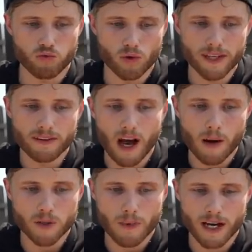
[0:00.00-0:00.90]
really
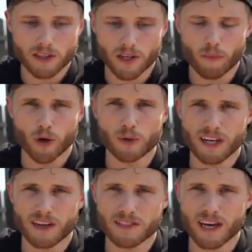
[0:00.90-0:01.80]
optimizing your
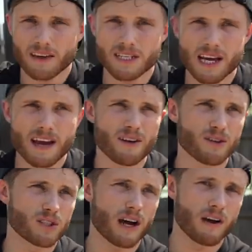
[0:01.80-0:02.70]
protein intake in the day or are you
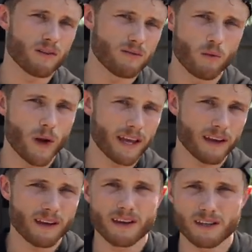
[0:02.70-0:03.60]
just kind of
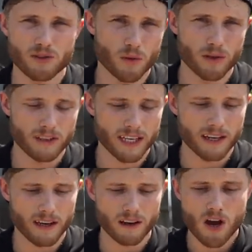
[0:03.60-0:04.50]
winging it, intuitively
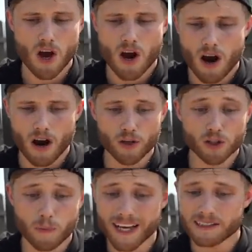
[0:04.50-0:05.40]
eating? Are you
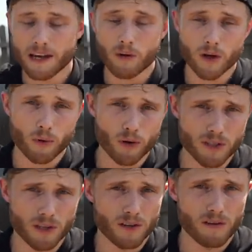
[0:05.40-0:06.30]
spacing out your
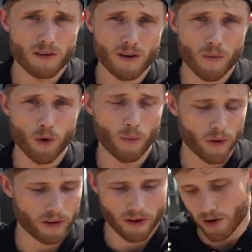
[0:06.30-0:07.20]
protein
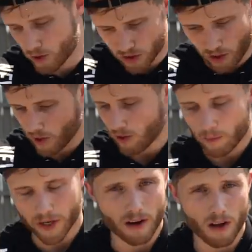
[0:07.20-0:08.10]
appropriately, or are you just
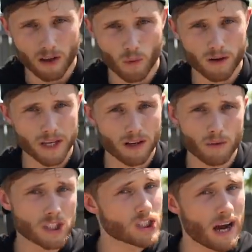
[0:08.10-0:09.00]
clumping it all in one meal,
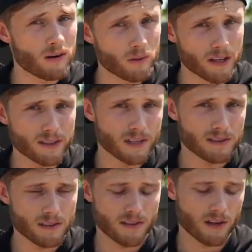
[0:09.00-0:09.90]
which I don't think is
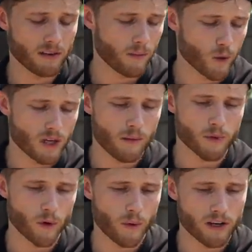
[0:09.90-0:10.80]
necessarily the most
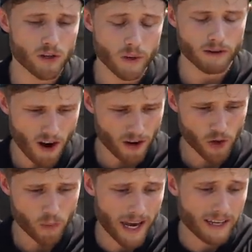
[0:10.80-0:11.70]
optimal way to do it? Are
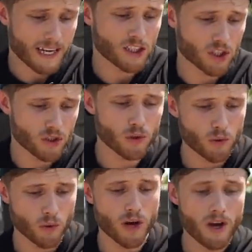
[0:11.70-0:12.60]
you paying attention
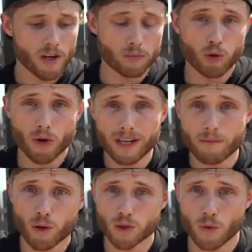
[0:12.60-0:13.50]
to your pre
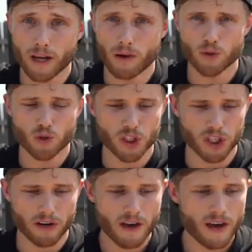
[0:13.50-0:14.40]
and post-workout nutrition?